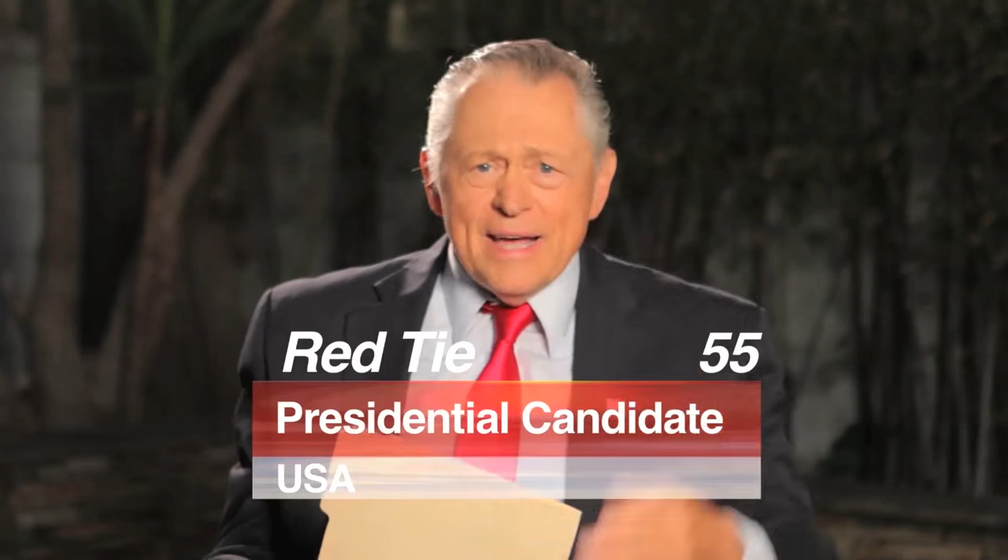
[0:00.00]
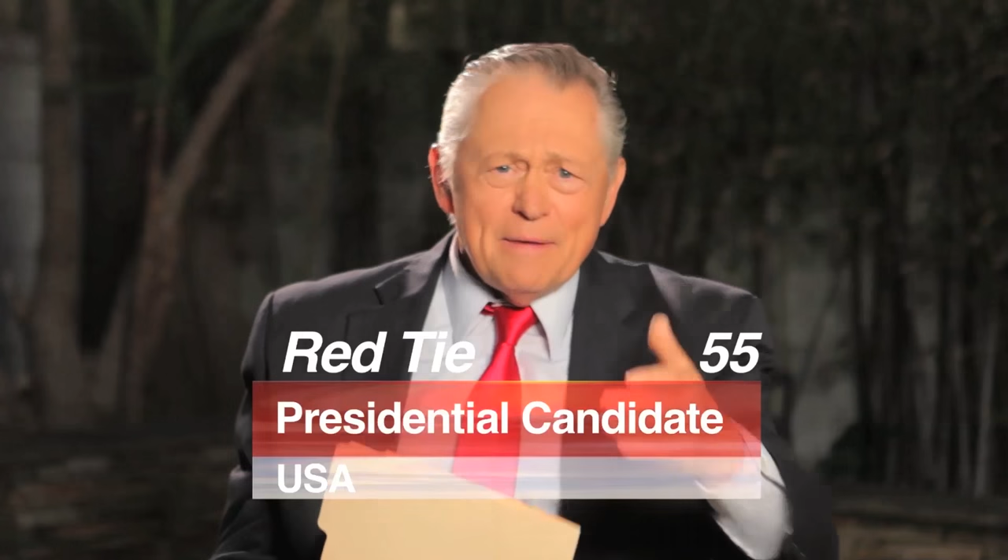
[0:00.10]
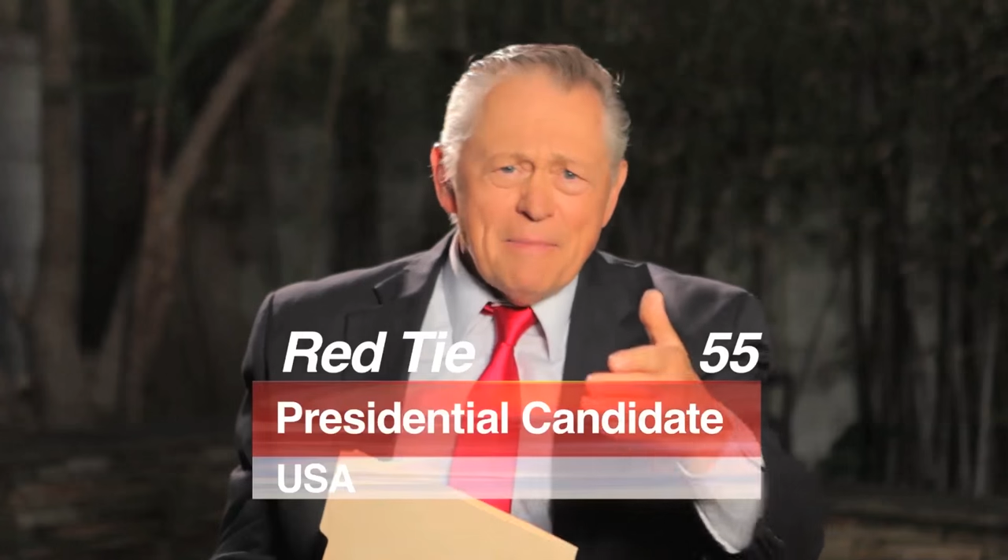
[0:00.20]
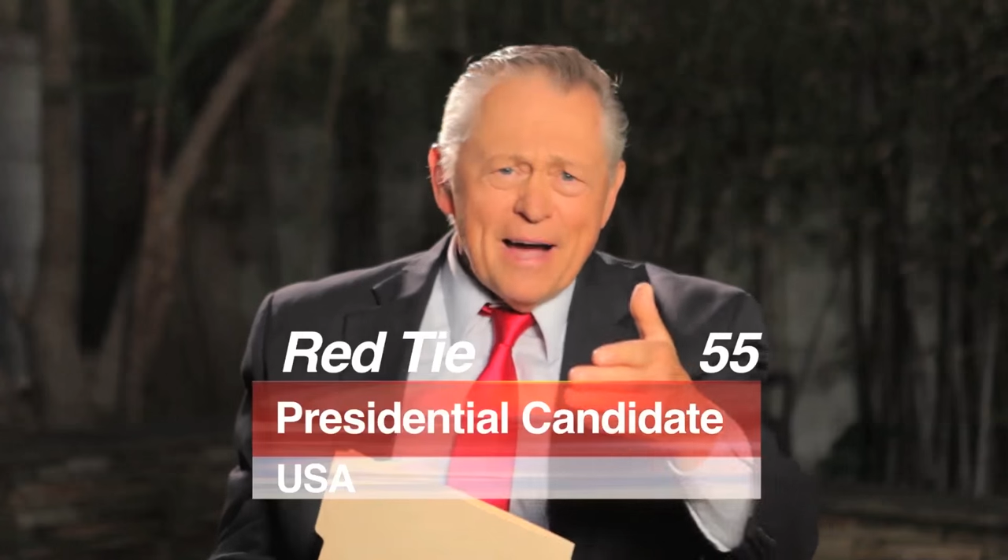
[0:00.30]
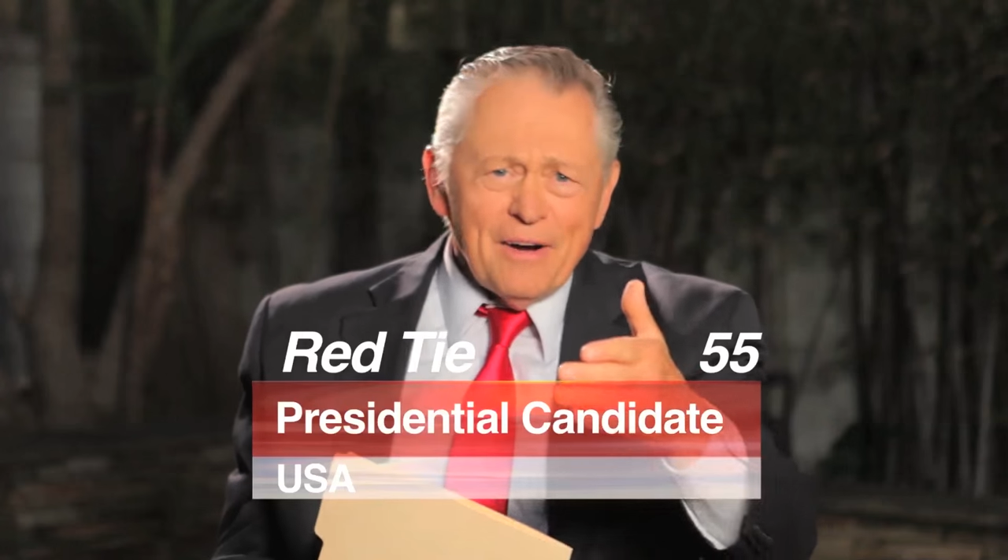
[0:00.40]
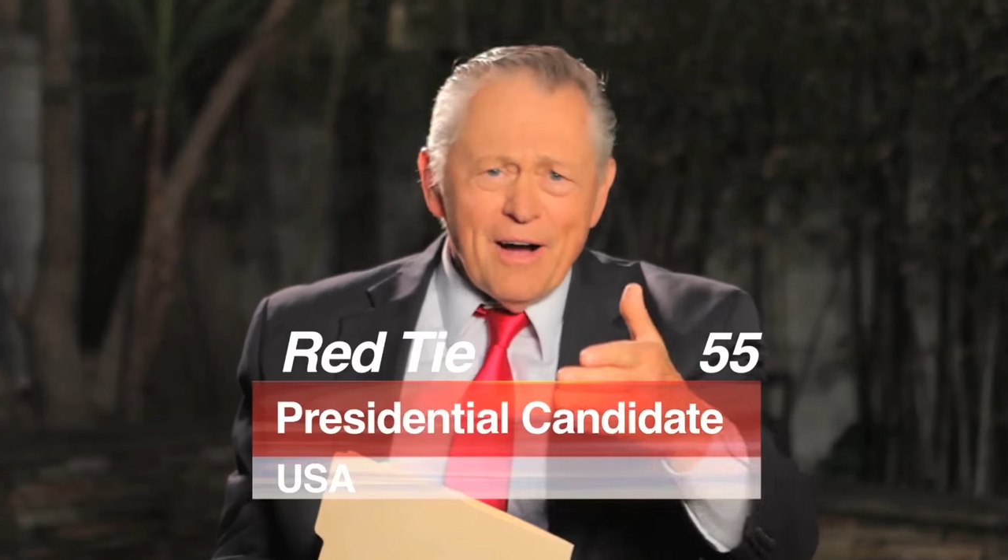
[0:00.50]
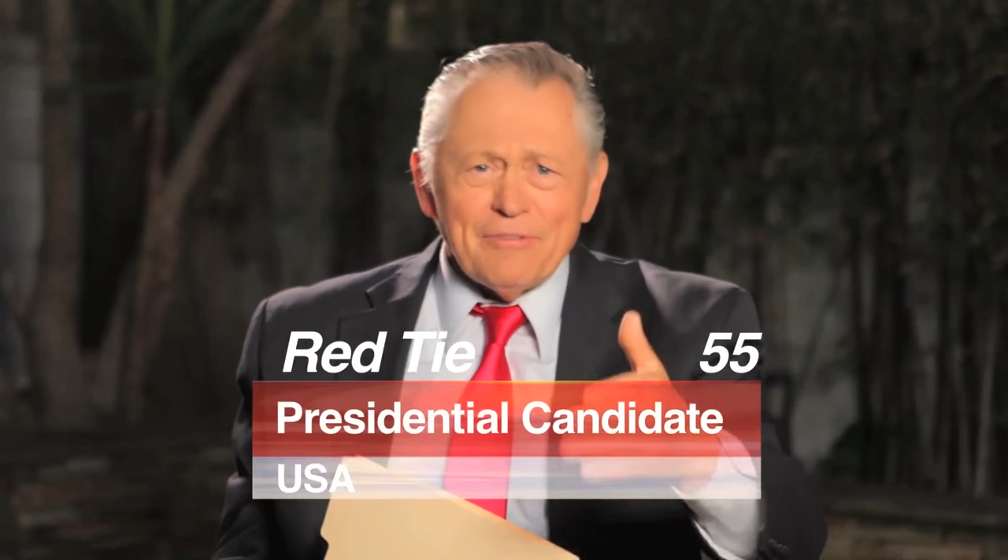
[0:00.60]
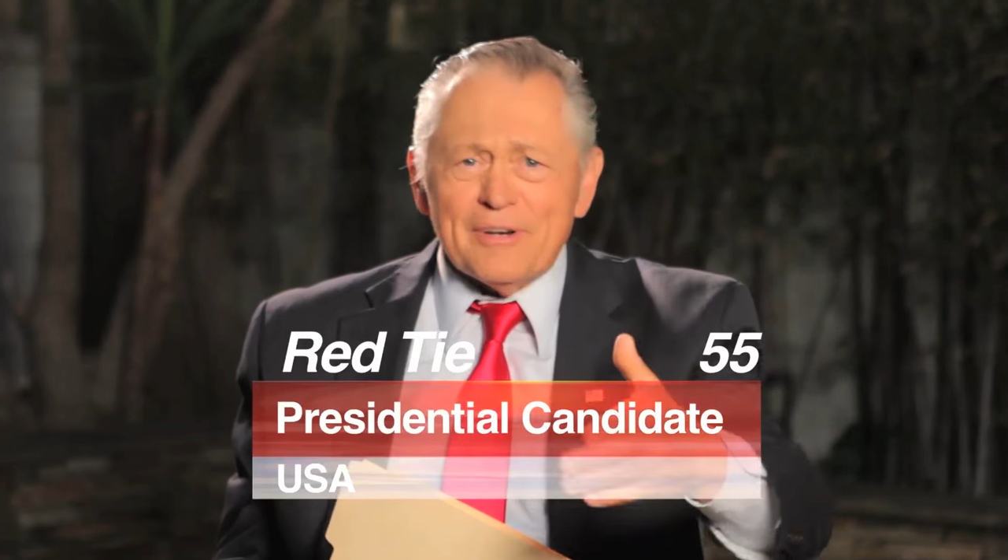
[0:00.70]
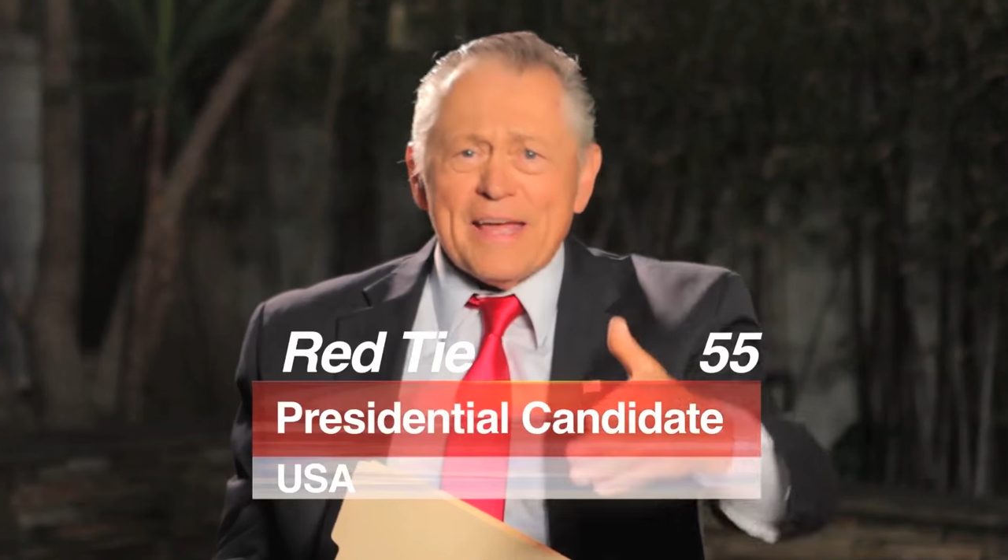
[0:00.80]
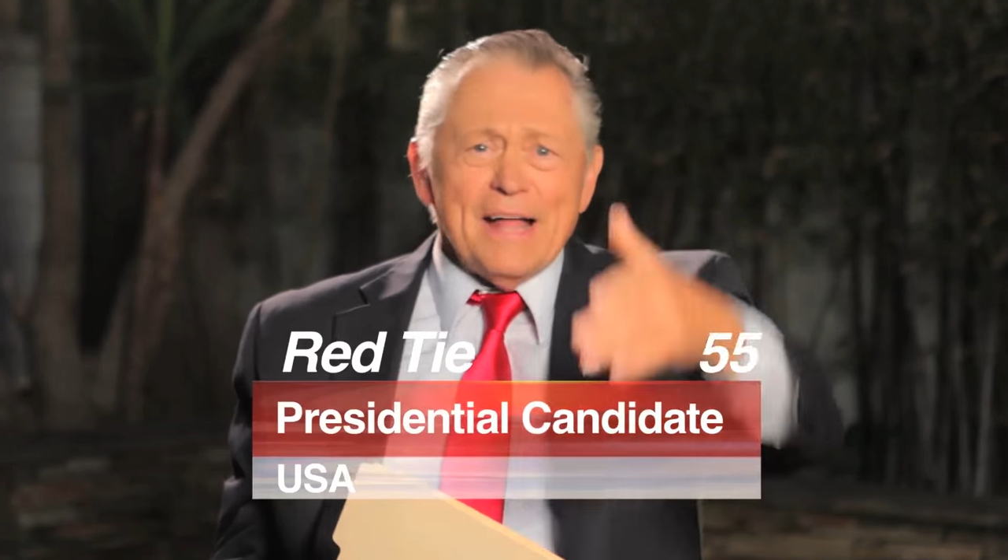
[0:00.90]
He might
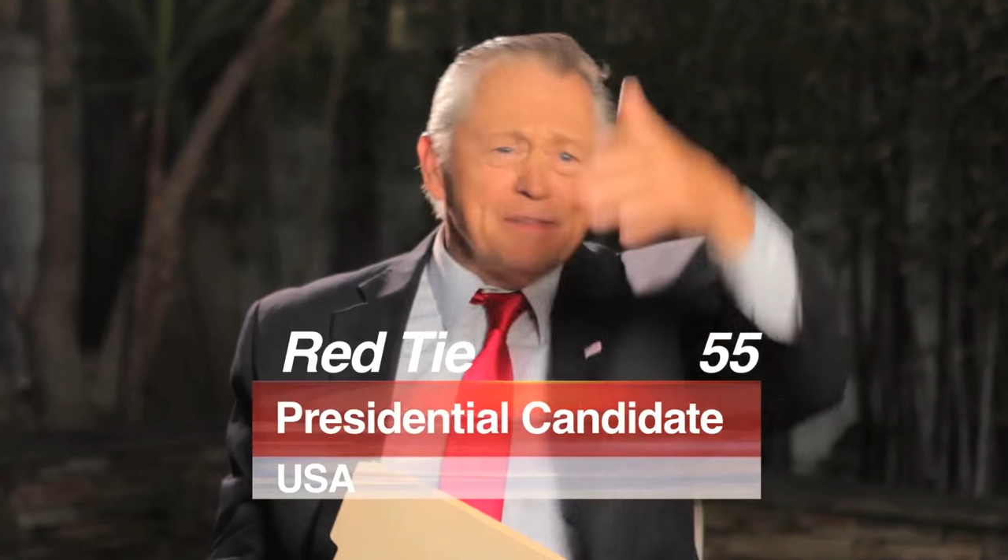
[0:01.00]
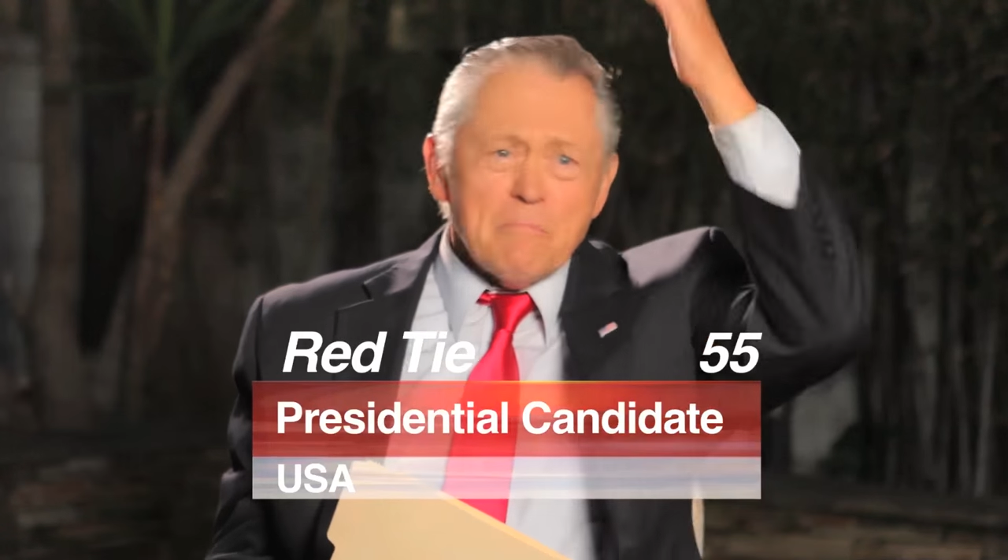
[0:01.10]
offer Ken